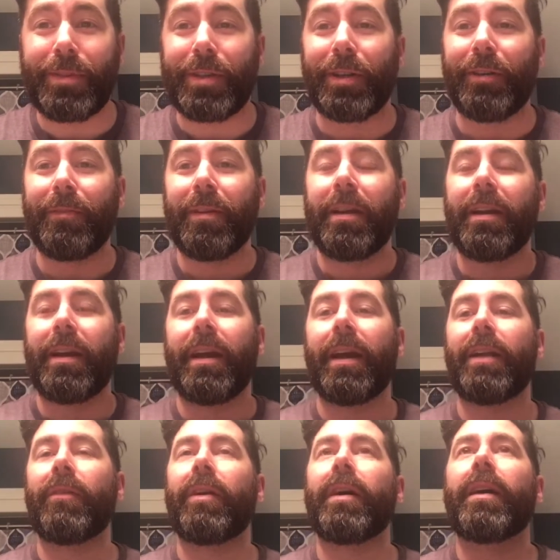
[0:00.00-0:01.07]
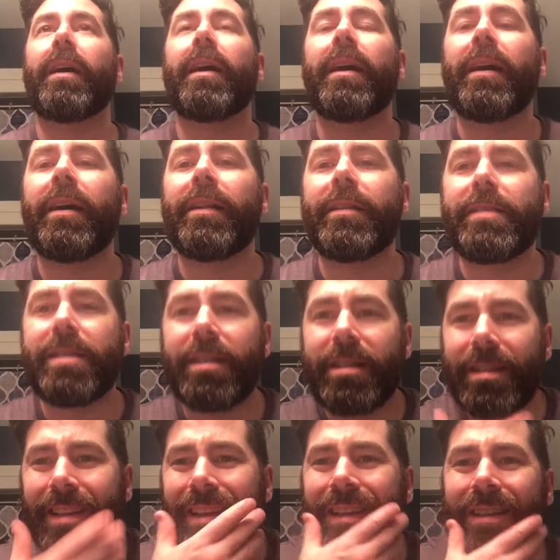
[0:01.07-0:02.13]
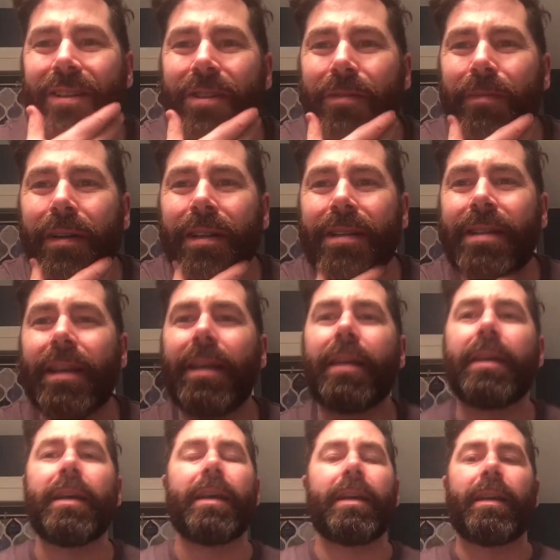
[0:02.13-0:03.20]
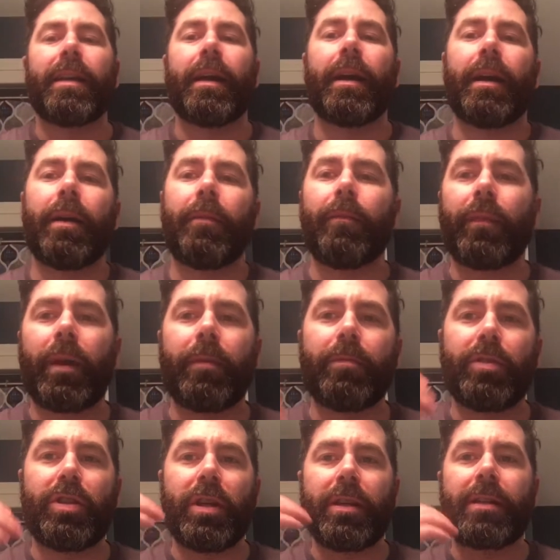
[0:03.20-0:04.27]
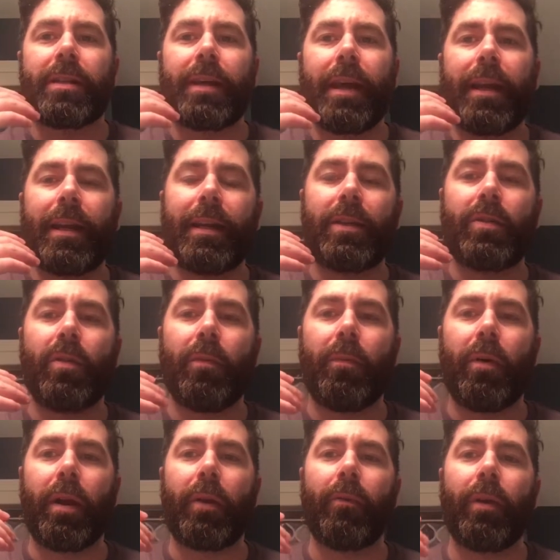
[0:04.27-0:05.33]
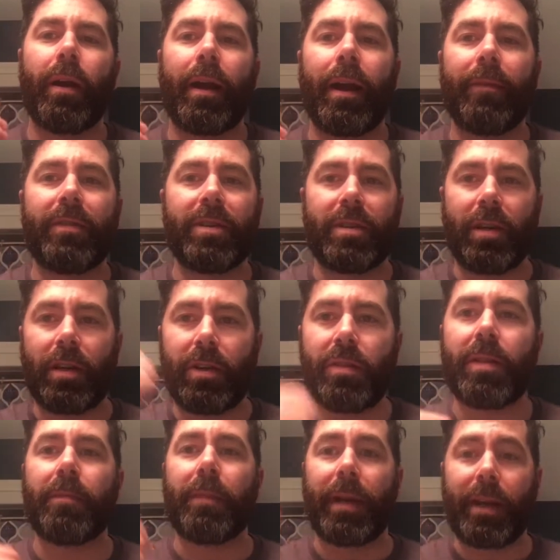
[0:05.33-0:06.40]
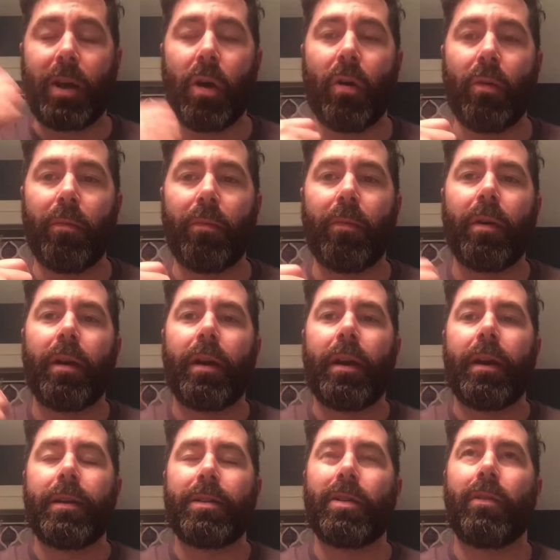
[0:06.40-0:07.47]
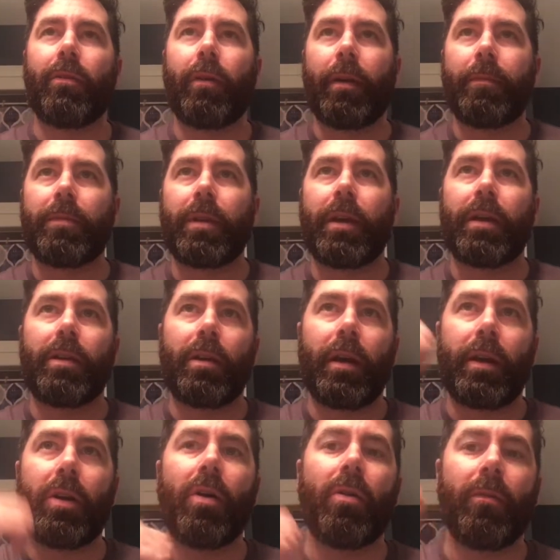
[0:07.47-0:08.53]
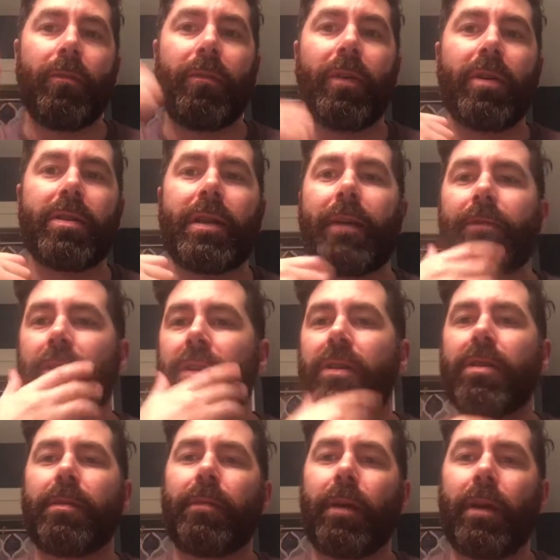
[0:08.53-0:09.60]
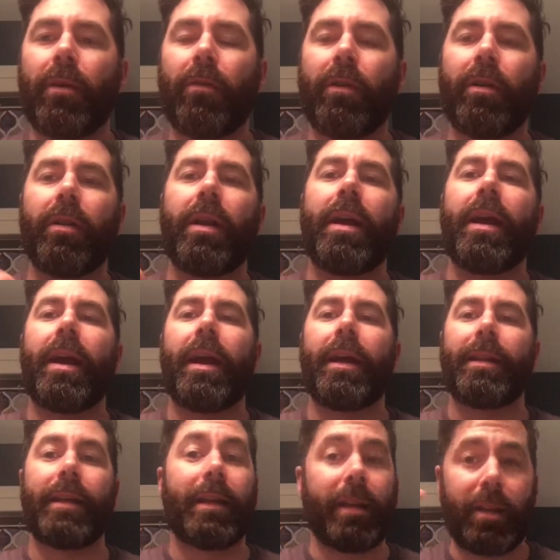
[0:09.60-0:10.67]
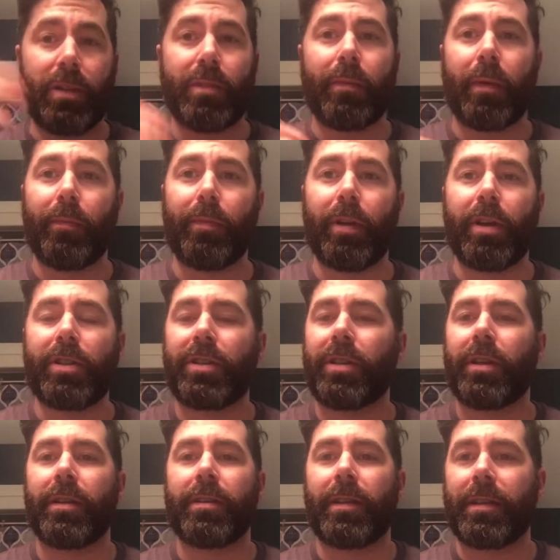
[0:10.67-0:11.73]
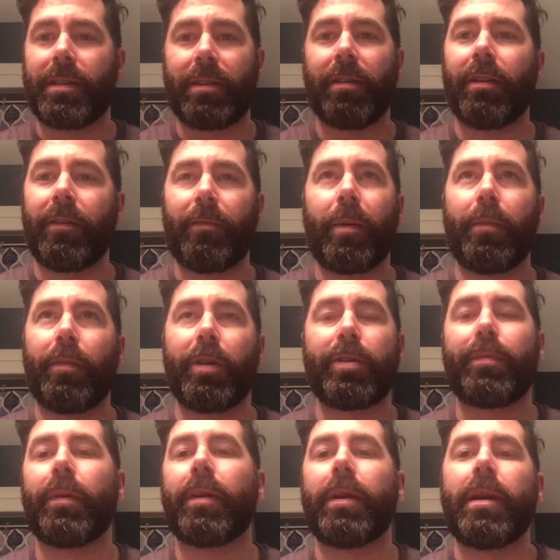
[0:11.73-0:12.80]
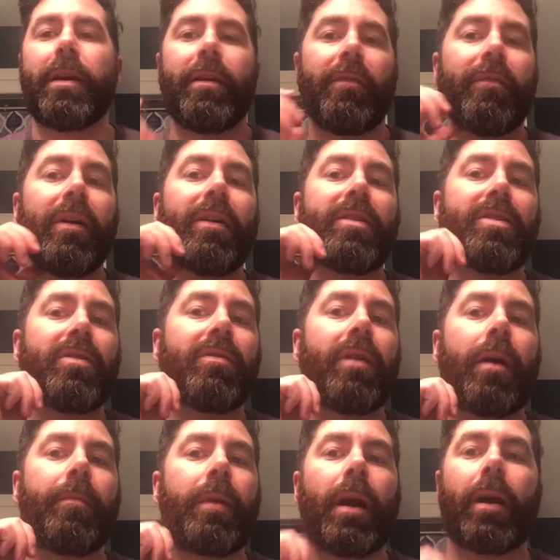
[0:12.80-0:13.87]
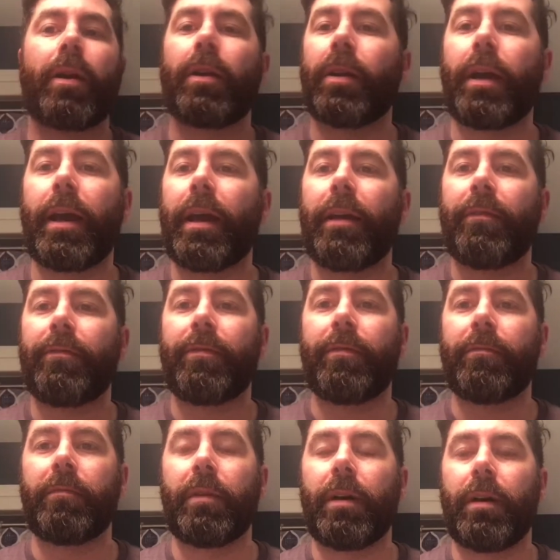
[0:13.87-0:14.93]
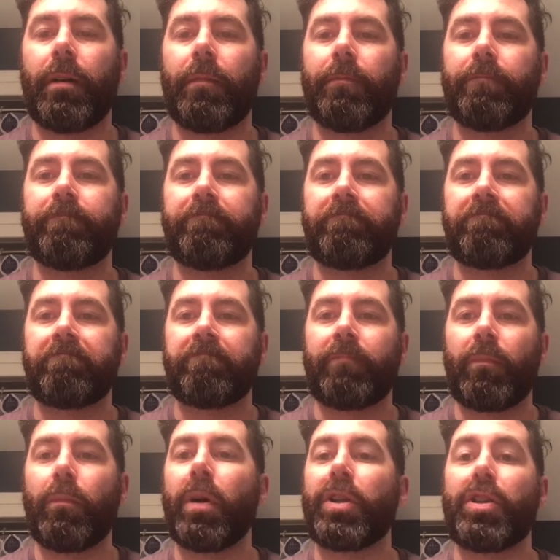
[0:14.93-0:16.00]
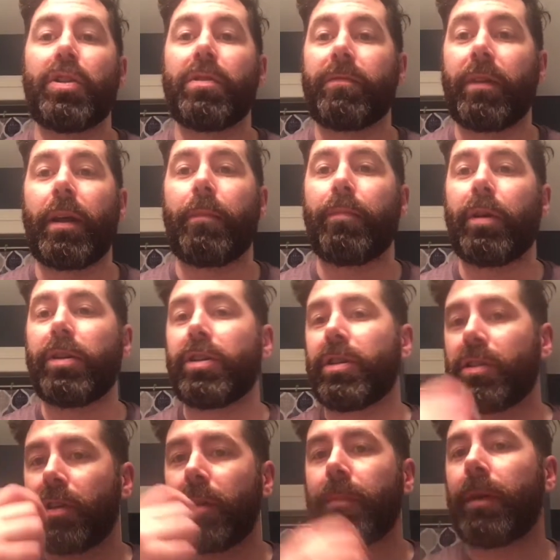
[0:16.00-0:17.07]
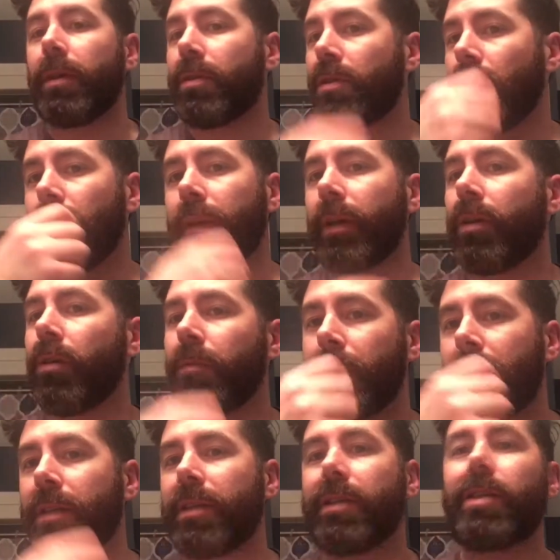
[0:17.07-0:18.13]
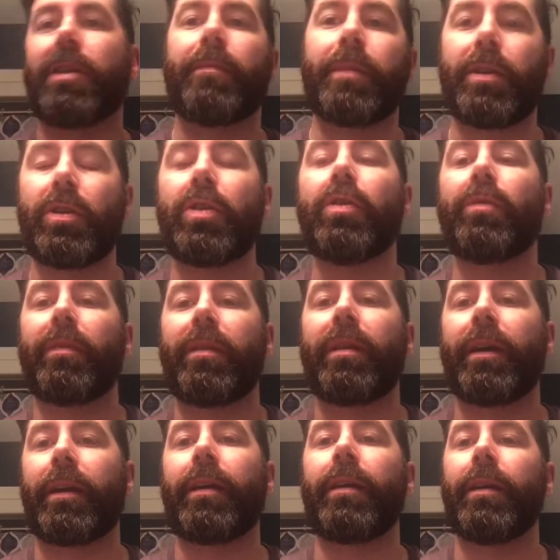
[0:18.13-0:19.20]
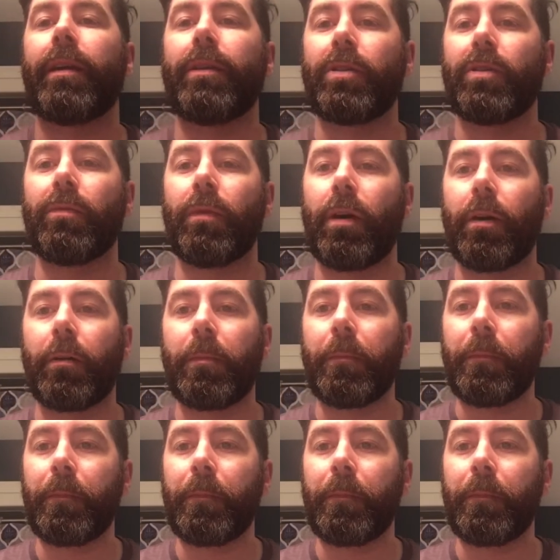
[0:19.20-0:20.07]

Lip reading: So anyway, this is 2 months in. I'm just getting to a point where I have to start using my comb. So I comb first after using my oil, and then I use my brush because I still love my brush, but very soon I'm not gonna have much use for that brush. It's gonna be solely comb because it's gonna be too thick and too long.